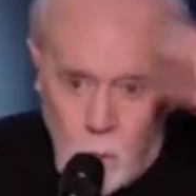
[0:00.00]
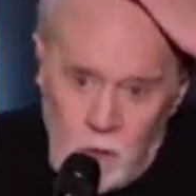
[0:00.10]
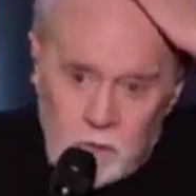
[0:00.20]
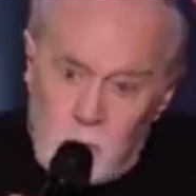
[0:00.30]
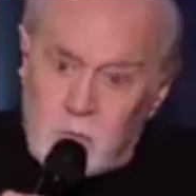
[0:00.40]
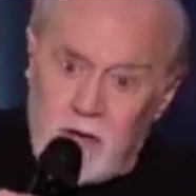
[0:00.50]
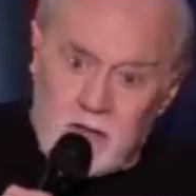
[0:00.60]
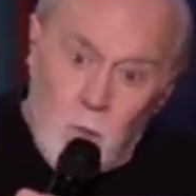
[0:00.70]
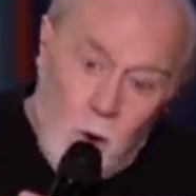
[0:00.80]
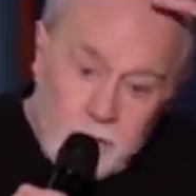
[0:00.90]
One group
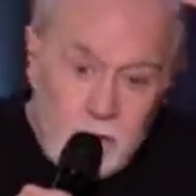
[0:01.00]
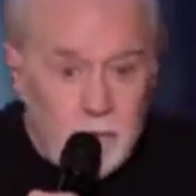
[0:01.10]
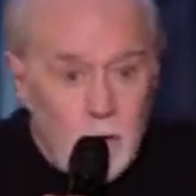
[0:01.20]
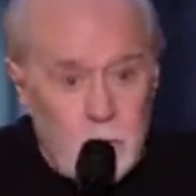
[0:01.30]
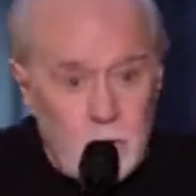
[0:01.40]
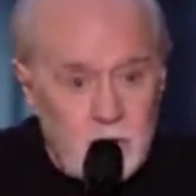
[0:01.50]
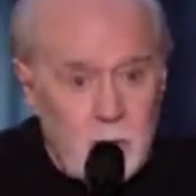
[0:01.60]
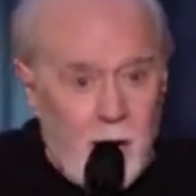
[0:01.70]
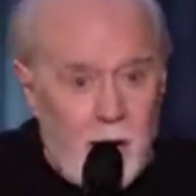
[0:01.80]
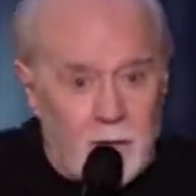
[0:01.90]
takes them off, the other group puts
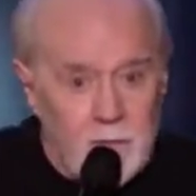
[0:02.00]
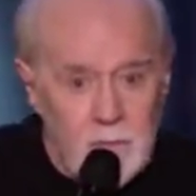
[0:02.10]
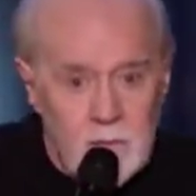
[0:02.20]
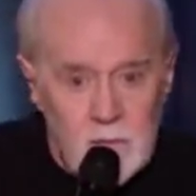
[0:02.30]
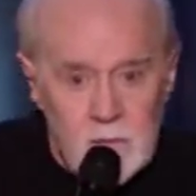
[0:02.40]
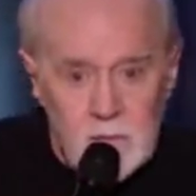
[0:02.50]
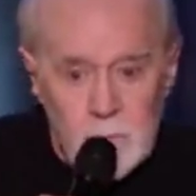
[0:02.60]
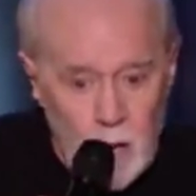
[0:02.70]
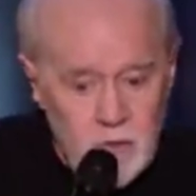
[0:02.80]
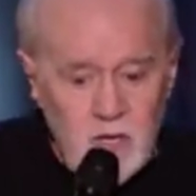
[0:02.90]
them on.
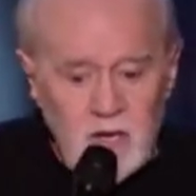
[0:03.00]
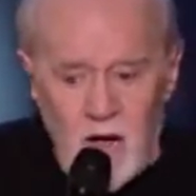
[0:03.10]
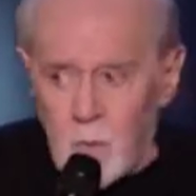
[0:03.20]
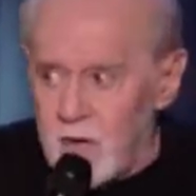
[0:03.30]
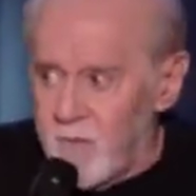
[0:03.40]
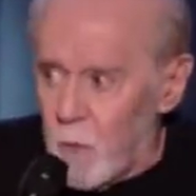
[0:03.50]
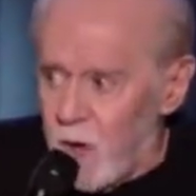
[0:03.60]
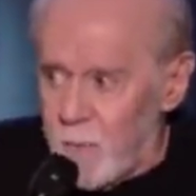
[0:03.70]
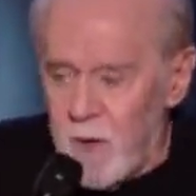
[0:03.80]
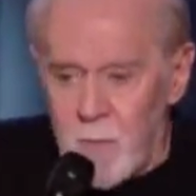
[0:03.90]
Personally, I would never
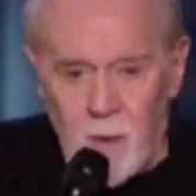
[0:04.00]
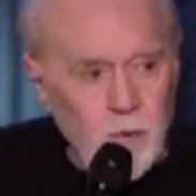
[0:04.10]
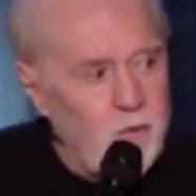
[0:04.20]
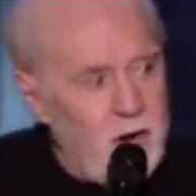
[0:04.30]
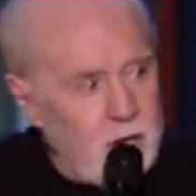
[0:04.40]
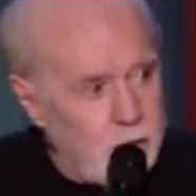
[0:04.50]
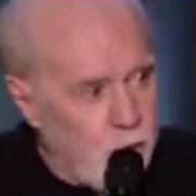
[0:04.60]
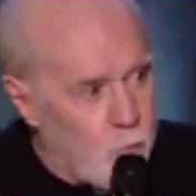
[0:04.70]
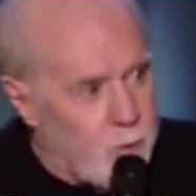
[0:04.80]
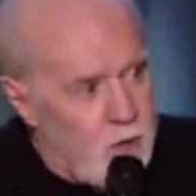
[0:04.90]
want to be a member of any
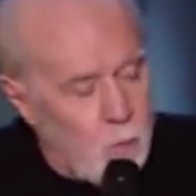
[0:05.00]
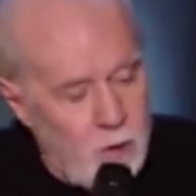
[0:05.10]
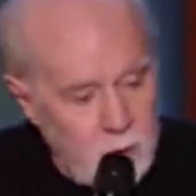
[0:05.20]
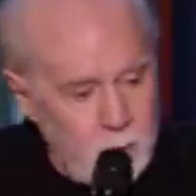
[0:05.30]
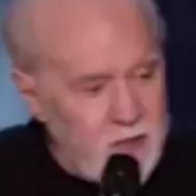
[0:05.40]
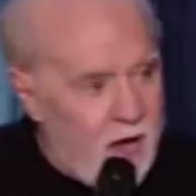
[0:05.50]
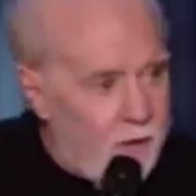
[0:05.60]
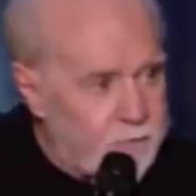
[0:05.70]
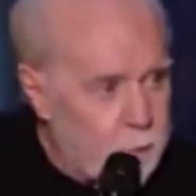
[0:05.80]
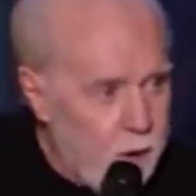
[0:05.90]
group where you either
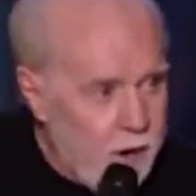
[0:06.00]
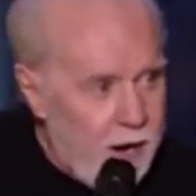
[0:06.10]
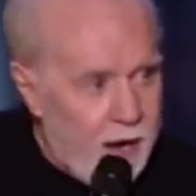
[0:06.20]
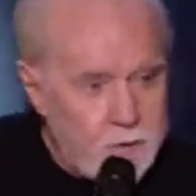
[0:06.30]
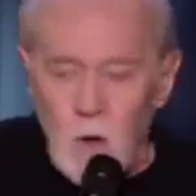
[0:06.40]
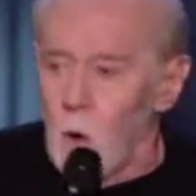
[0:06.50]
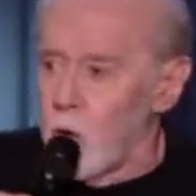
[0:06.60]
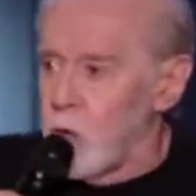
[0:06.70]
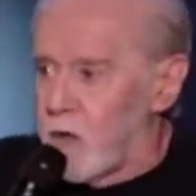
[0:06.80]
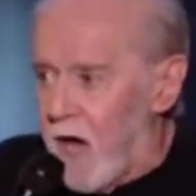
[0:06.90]
have to wear a hat
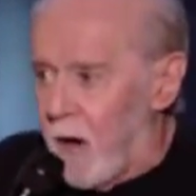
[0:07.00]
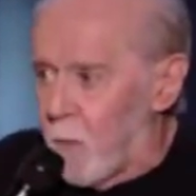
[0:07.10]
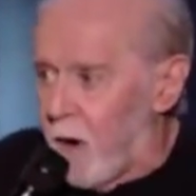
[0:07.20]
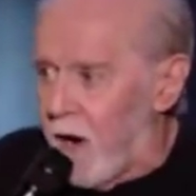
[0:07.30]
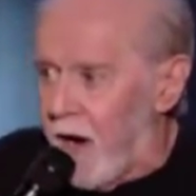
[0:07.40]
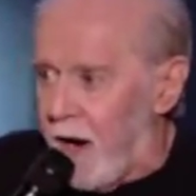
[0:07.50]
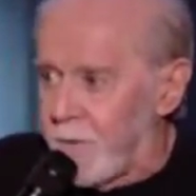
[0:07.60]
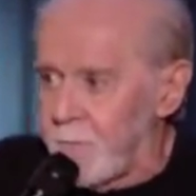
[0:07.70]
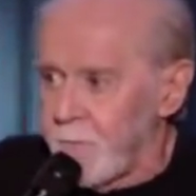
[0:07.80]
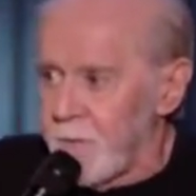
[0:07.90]
or you can't wear a
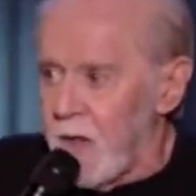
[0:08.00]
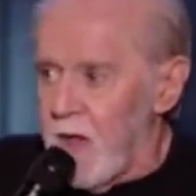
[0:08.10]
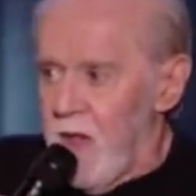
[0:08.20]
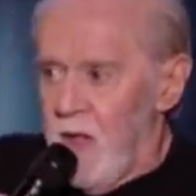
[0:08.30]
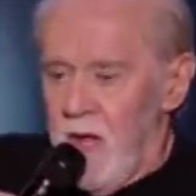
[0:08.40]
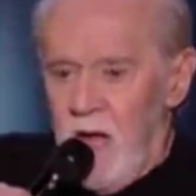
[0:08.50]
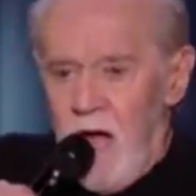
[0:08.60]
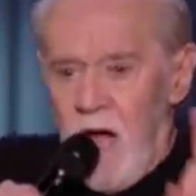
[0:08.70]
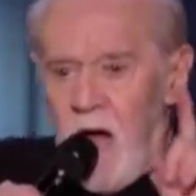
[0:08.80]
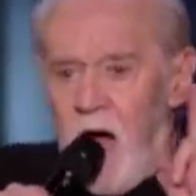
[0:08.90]
hat.
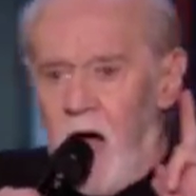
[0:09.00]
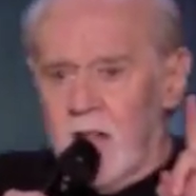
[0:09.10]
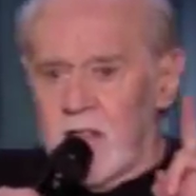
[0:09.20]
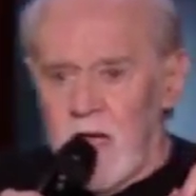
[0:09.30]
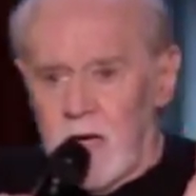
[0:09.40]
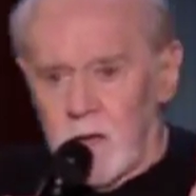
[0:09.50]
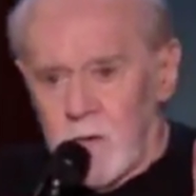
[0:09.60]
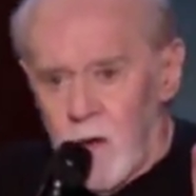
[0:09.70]
I think...